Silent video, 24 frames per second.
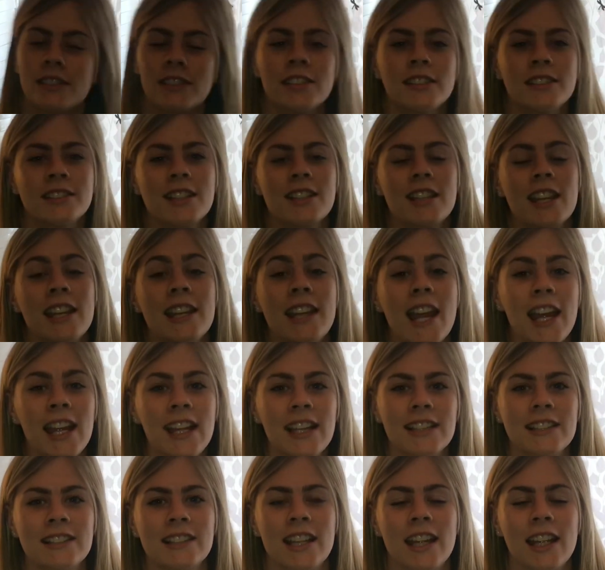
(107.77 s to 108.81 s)
So the
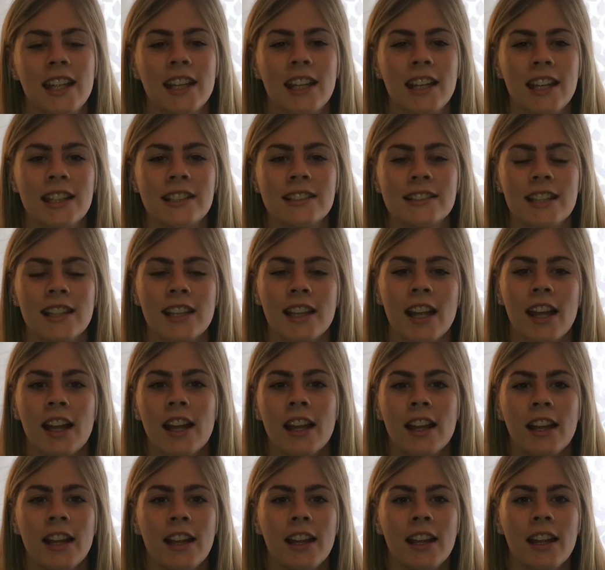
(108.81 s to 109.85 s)
next thing is that
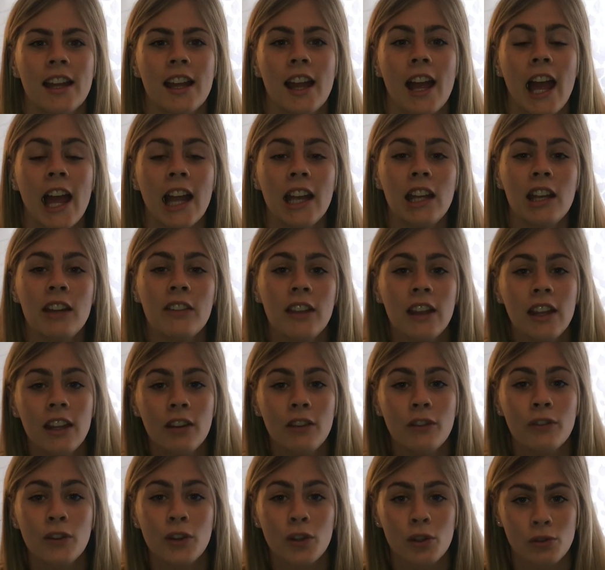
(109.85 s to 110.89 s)
anything
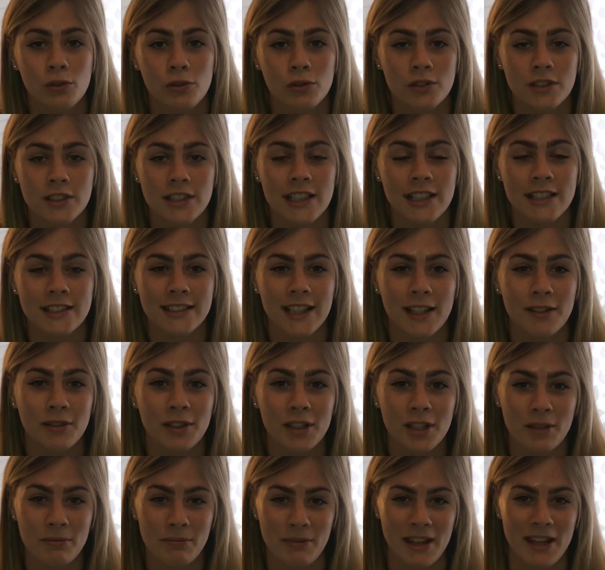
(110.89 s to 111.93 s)
of yours is now
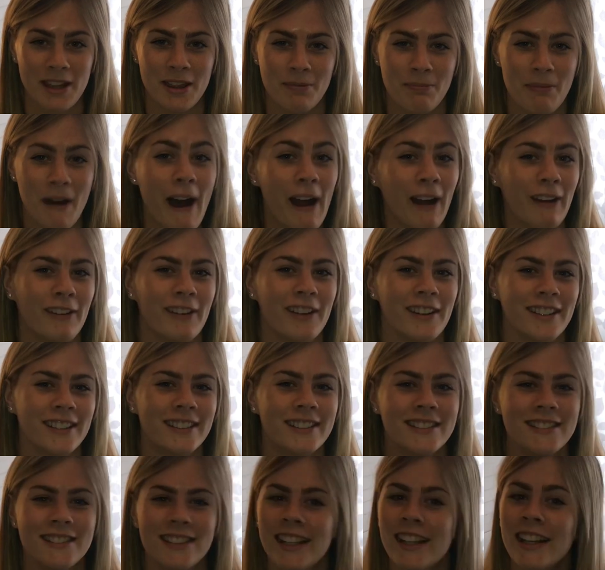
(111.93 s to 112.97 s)
going to be the
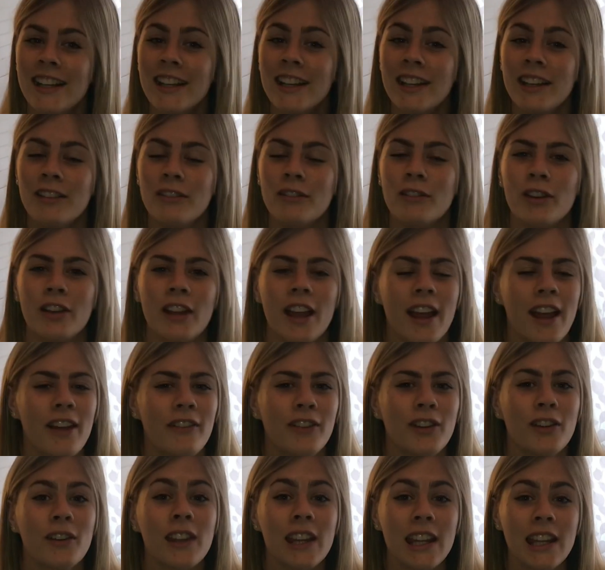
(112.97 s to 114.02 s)
parrot's. Whatever
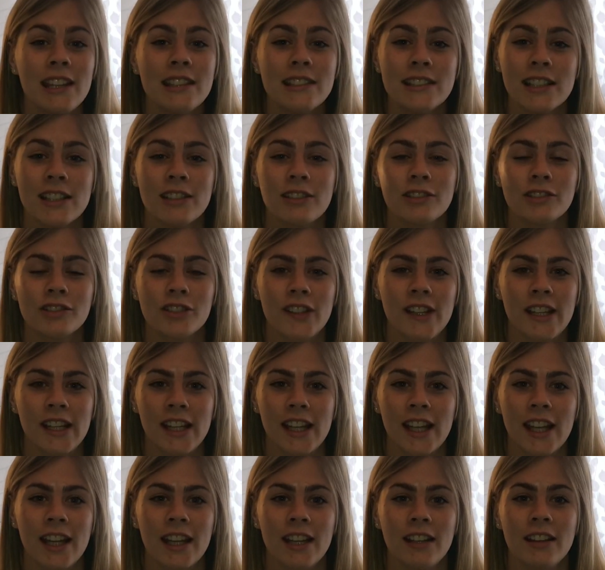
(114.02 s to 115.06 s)
you're eating or
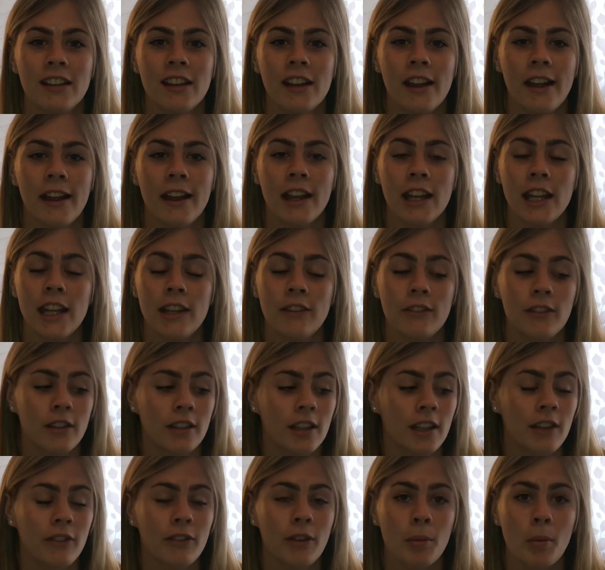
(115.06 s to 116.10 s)
drinking,
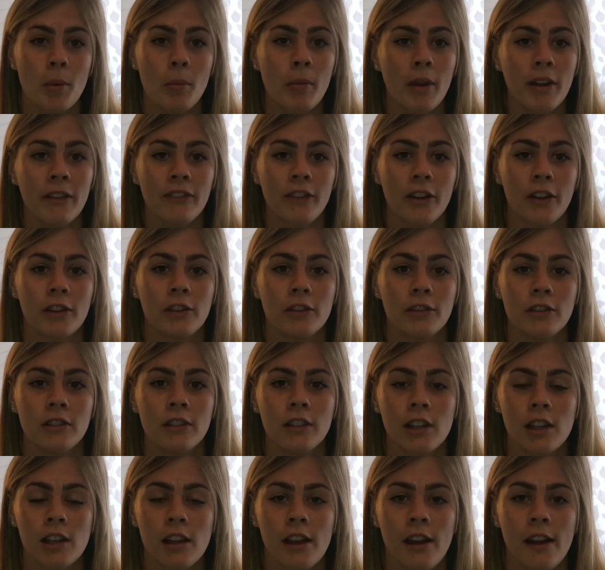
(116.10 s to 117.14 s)
even if I'm on my phone,
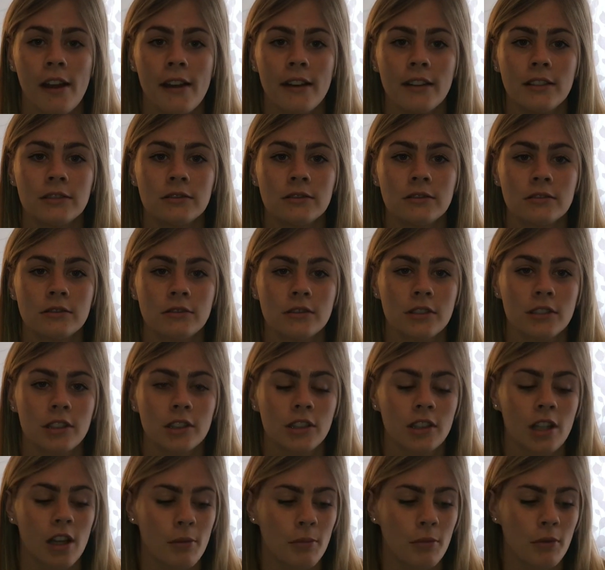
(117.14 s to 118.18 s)

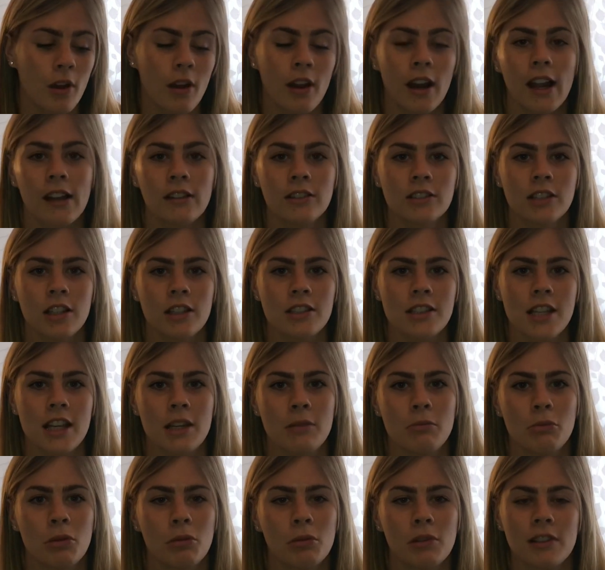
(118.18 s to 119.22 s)
I'm not allowed to touch it
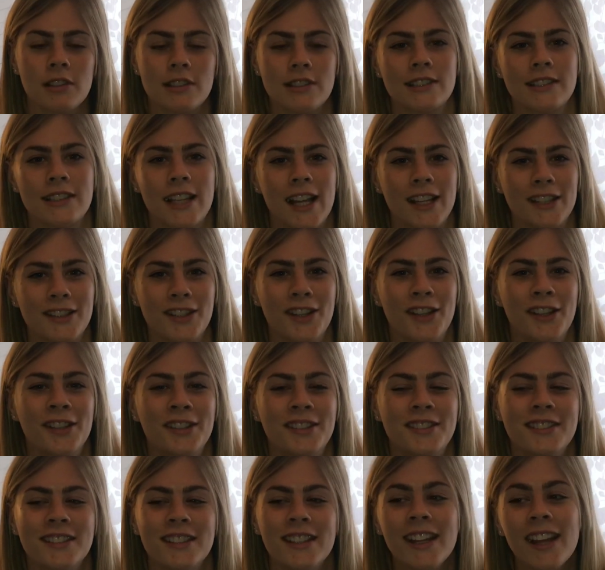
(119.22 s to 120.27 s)
anymore because it's
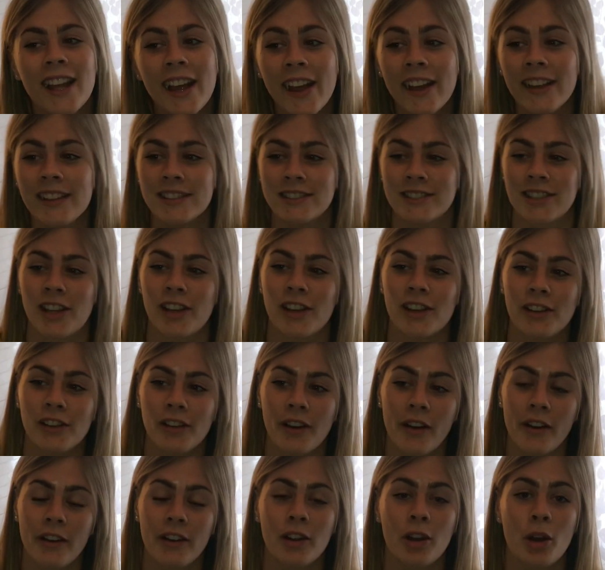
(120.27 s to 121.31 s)
Nacho's. So
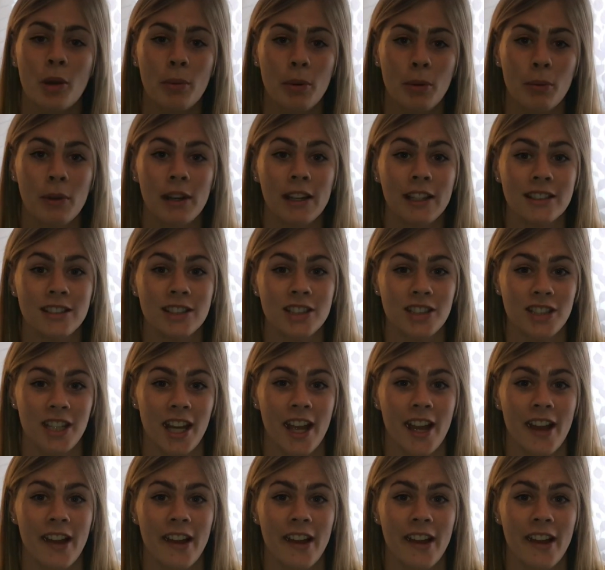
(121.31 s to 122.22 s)
you've got to be willing to share.